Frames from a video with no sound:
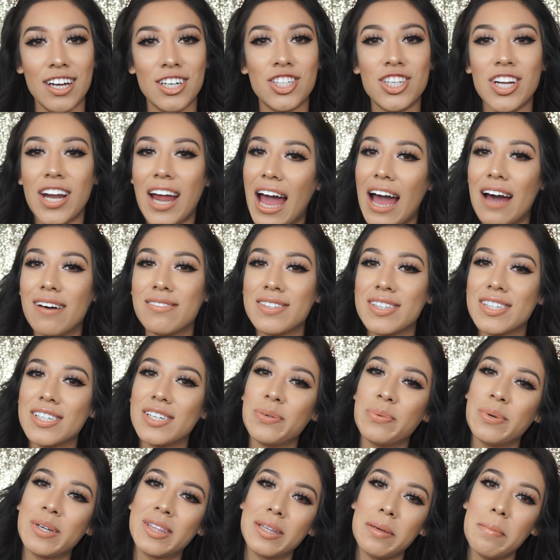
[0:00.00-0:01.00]
Should I have
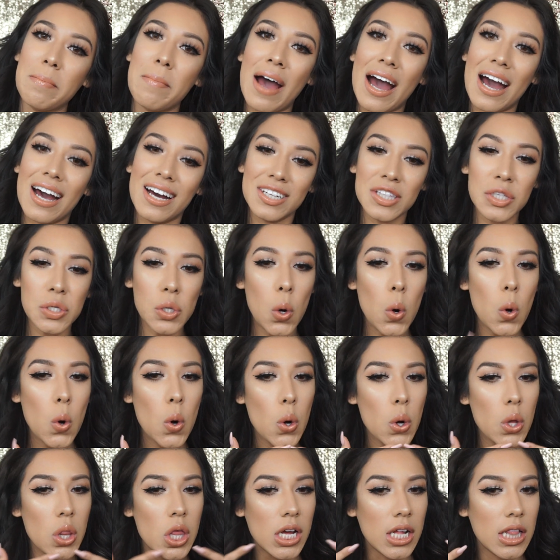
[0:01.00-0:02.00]
stood with the matte
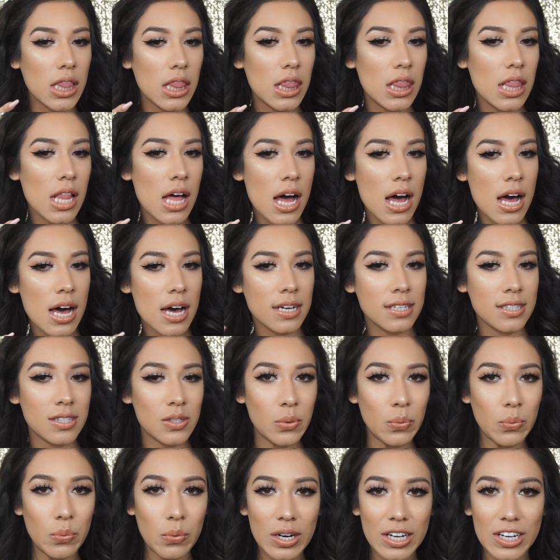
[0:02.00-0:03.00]
or the
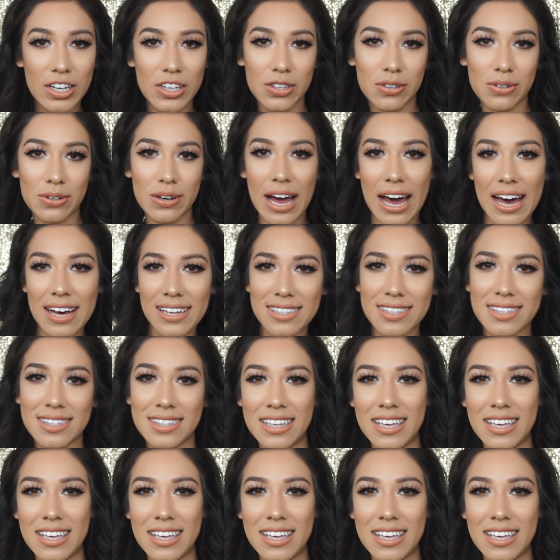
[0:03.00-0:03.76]
gloss? What do you guys